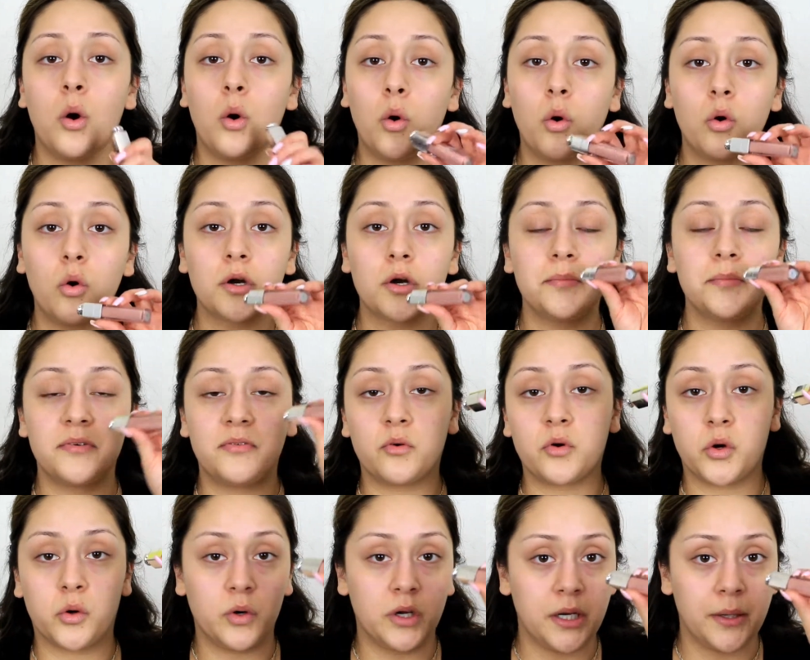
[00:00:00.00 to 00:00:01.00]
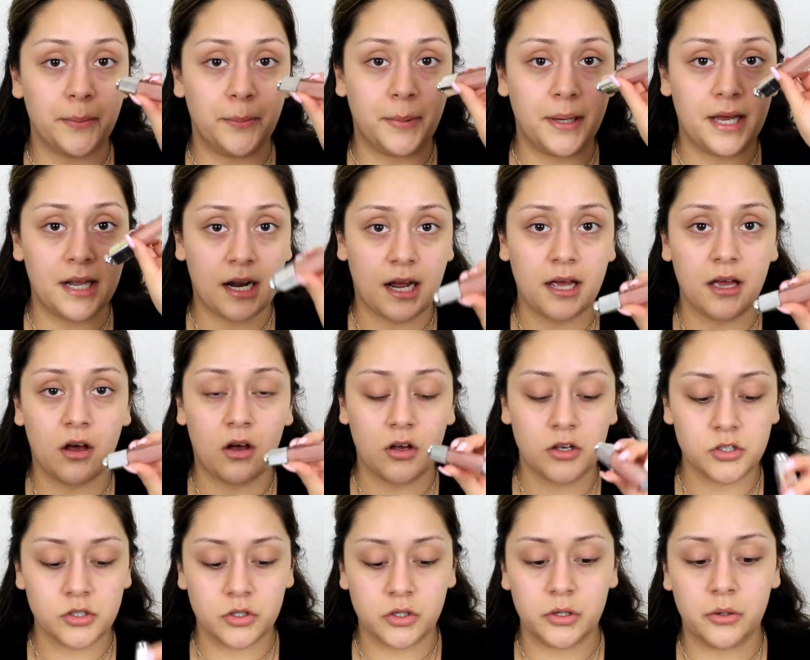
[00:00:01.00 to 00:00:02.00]
Or before going to bed, I
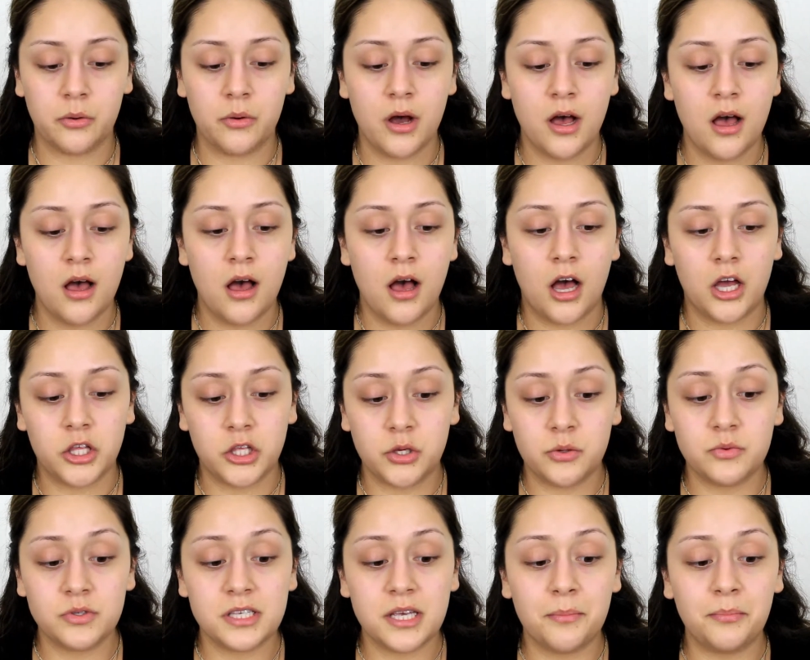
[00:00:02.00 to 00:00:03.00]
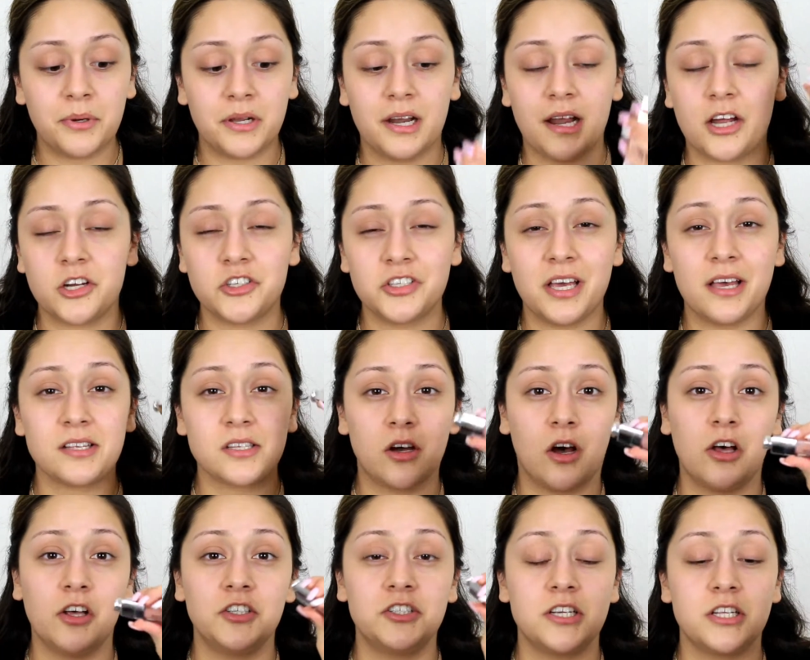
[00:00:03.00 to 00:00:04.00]
also use it, but it actually has
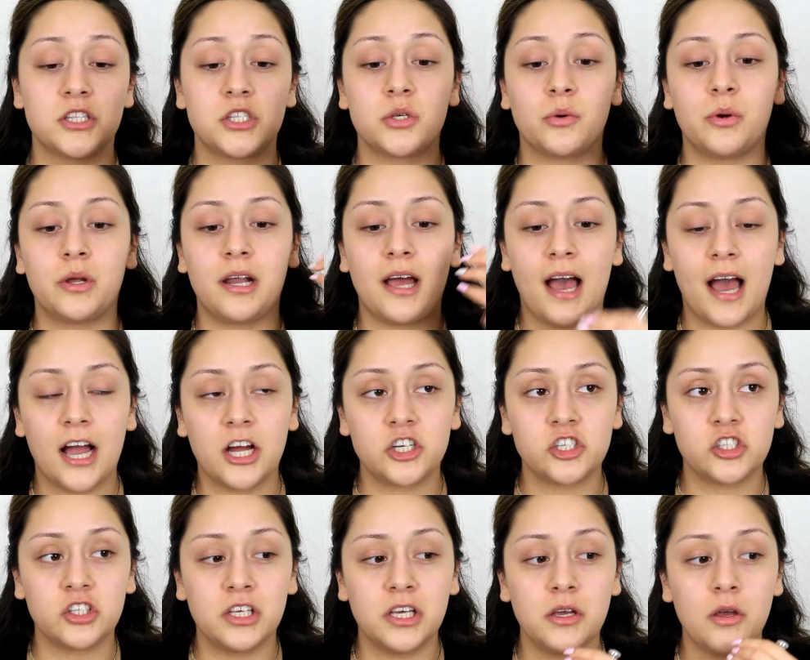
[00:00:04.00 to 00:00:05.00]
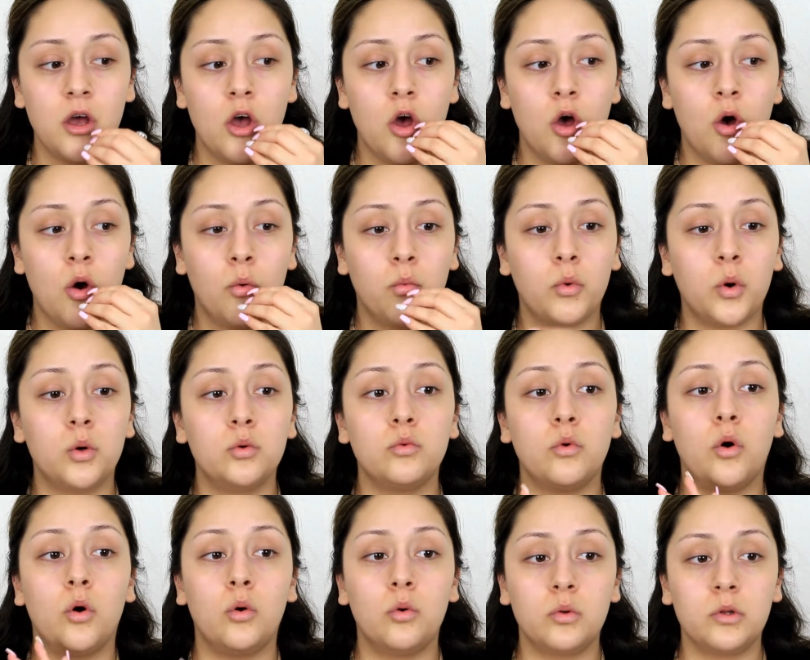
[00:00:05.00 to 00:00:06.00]
collagen, so it actually won't
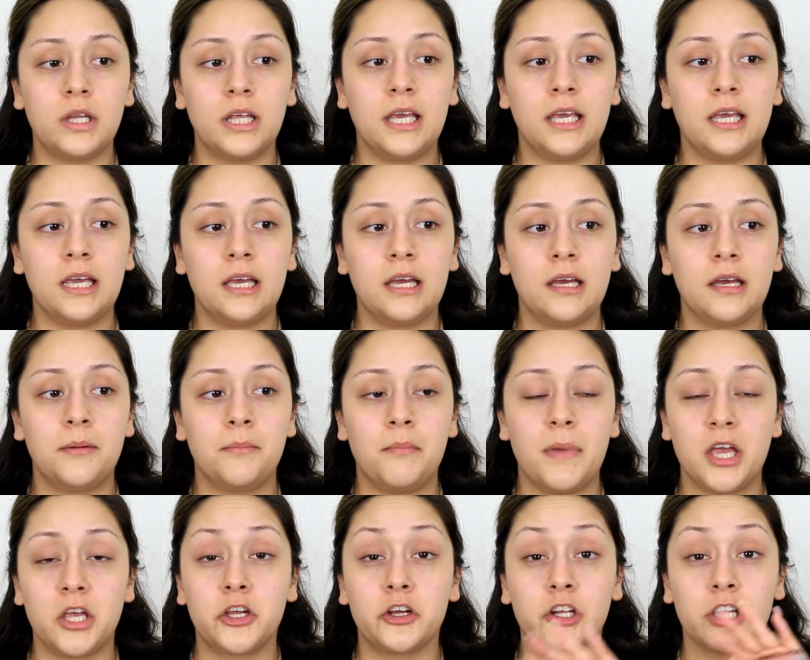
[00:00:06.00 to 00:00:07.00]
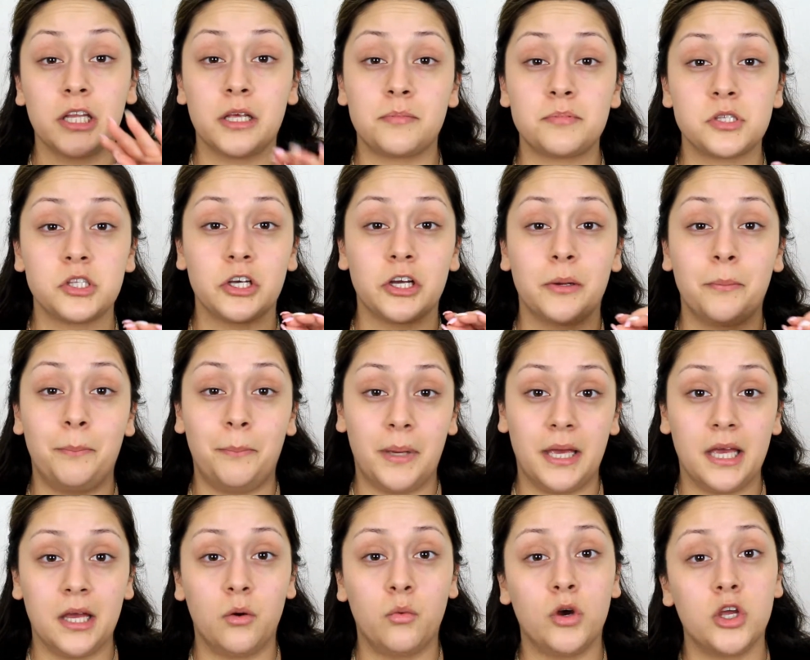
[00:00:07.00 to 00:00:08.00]
only make your lips look
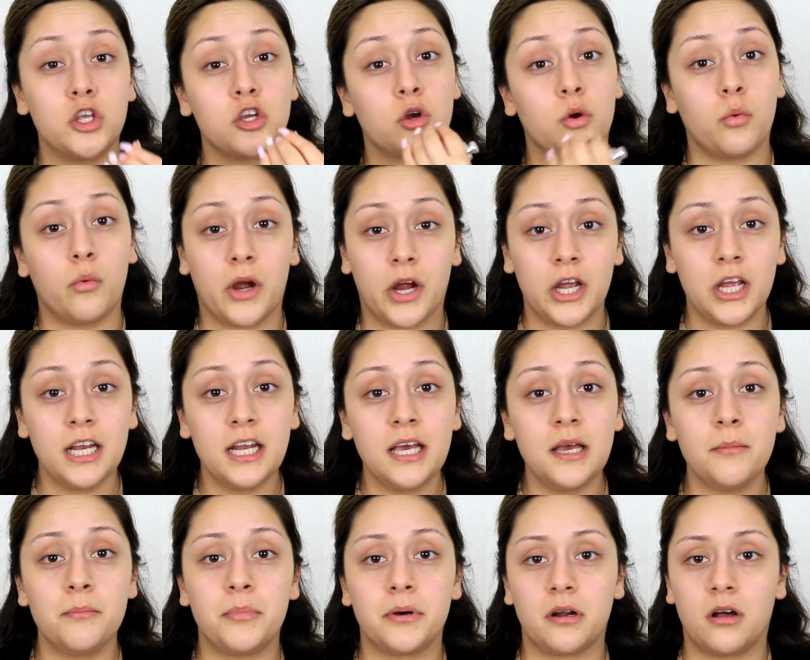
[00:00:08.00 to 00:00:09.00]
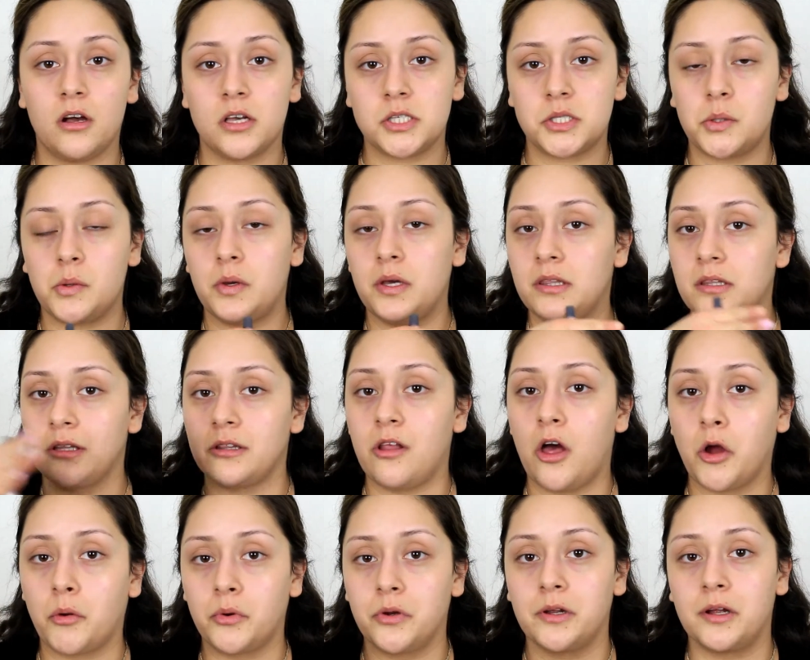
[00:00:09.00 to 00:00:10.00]
big when you're wearing it, but also in the
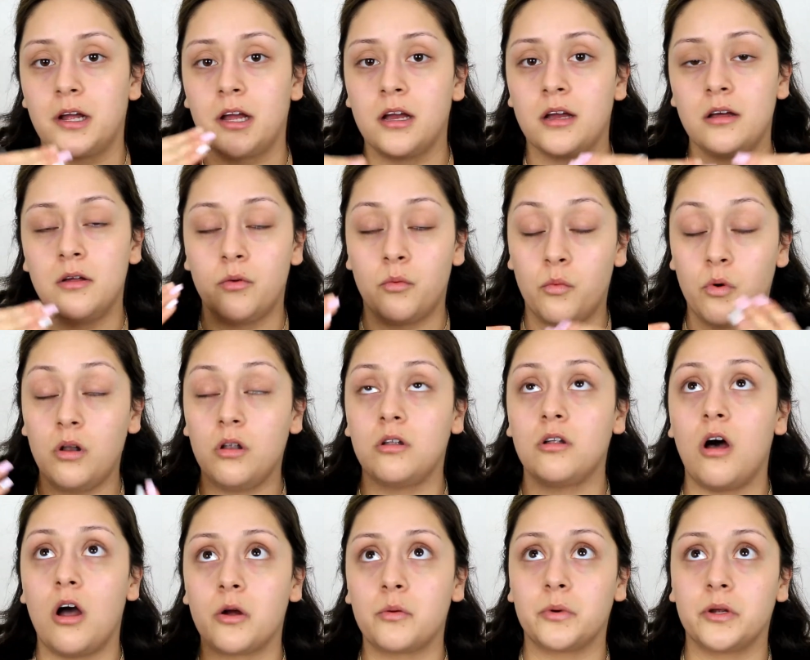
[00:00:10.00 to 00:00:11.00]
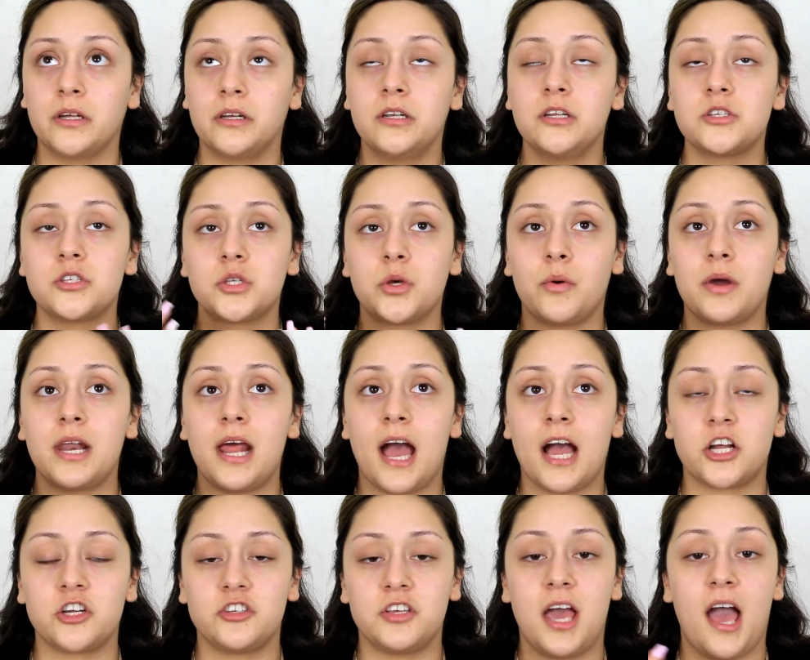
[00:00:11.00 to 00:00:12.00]
long run, so it
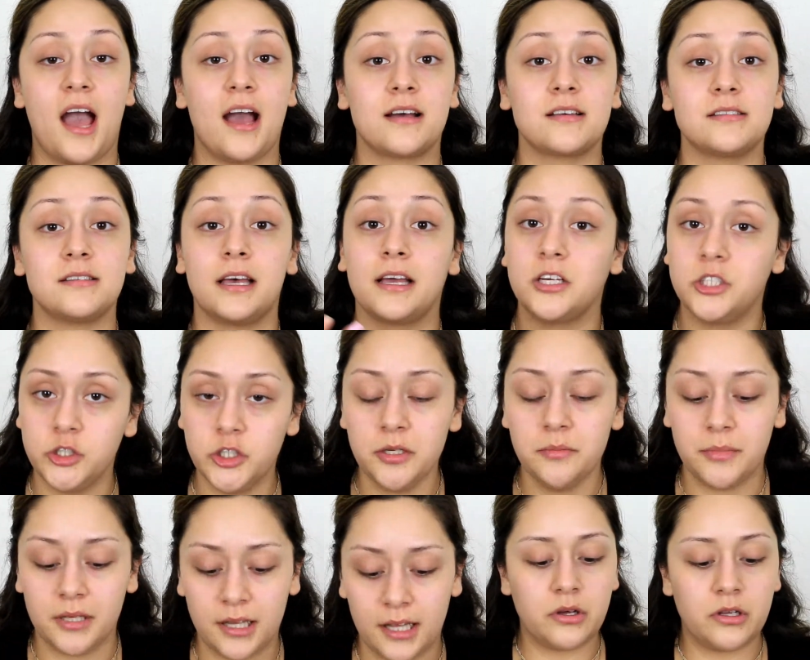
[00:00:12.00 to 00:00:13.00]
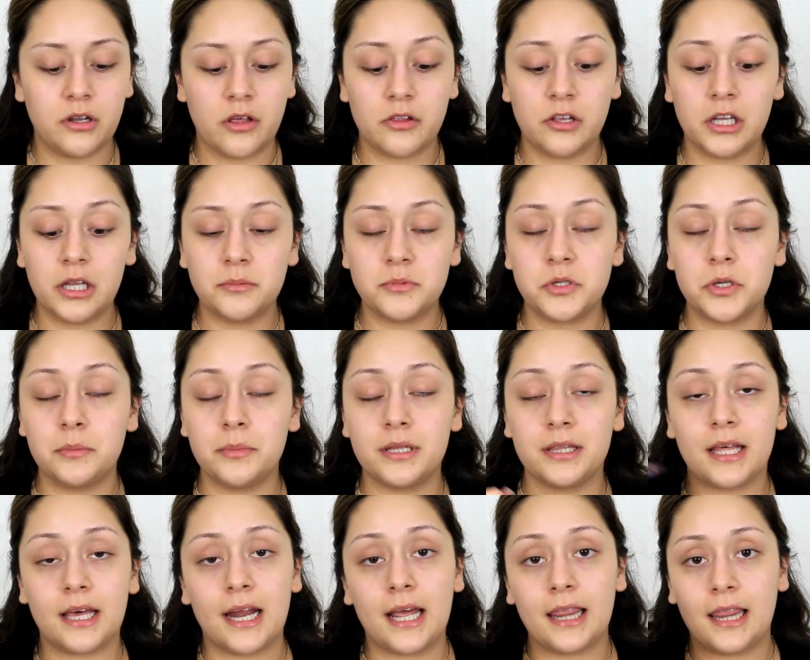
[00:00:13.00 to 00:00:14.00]
actually acts like a treatment. Another lip treatment
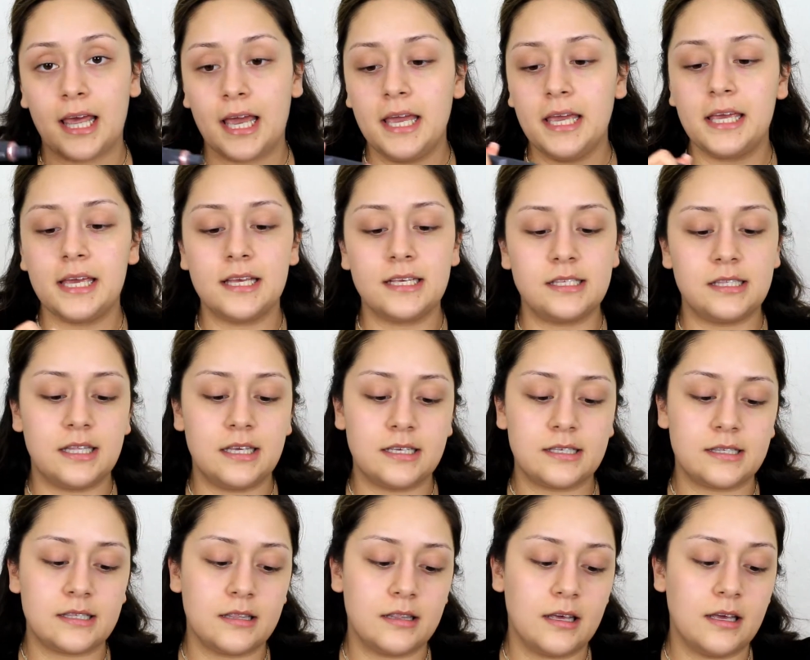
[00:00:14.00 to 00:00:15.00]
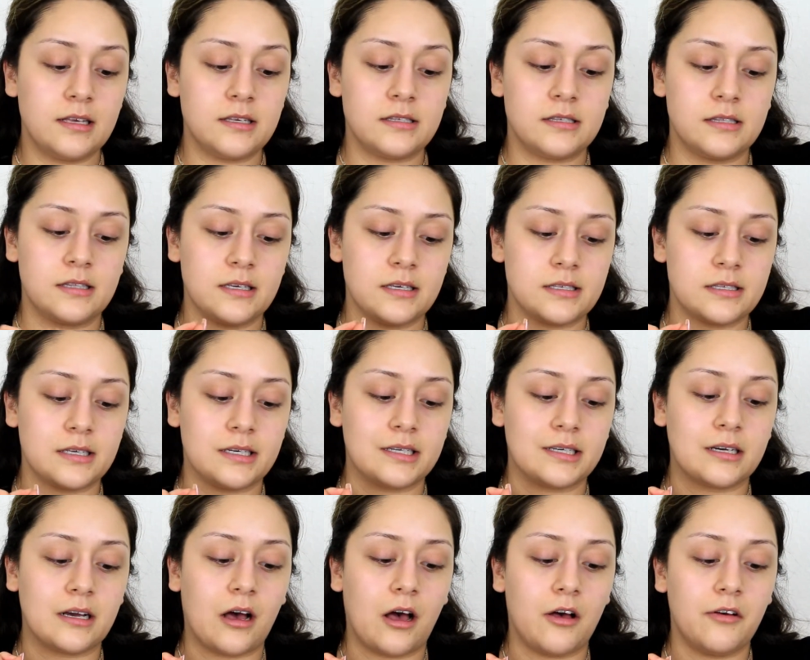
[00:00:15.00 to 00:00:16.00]
that I like is this
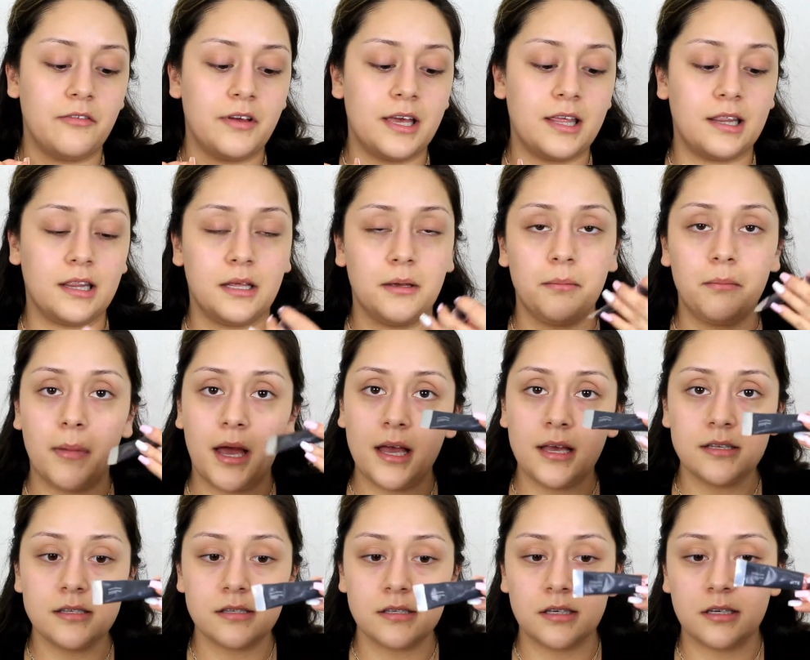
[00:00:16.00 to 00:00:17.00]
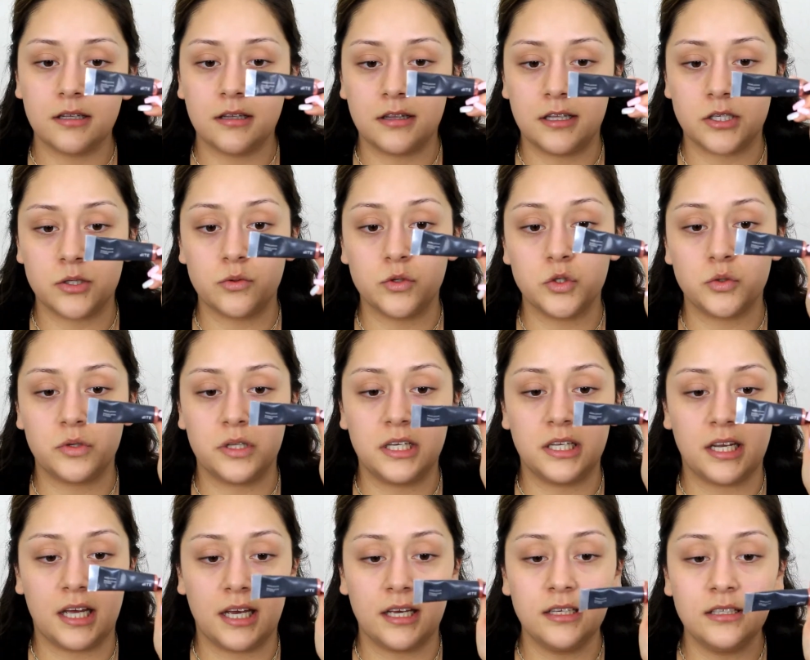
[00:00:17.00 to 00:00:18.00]
Agave lip mask. This one's really
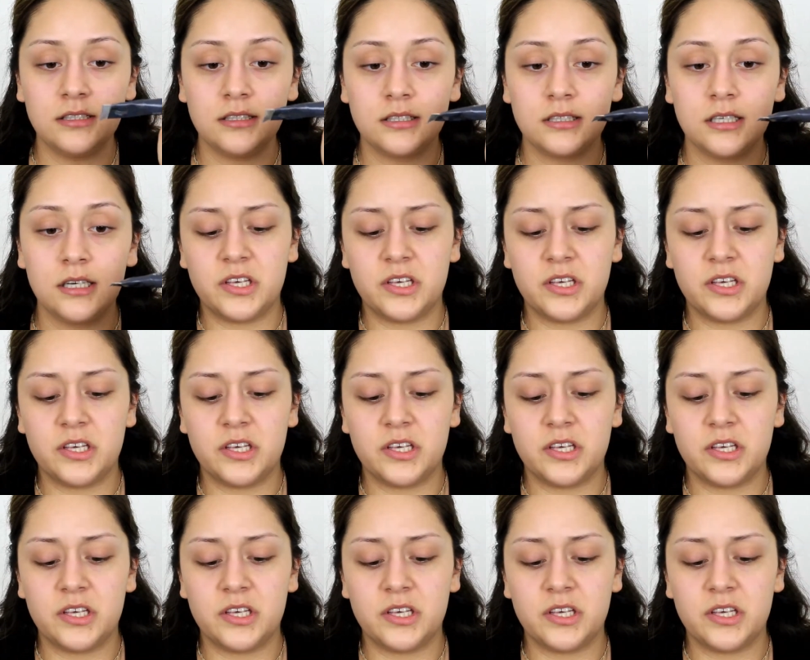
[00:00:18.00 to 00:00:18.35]
nice.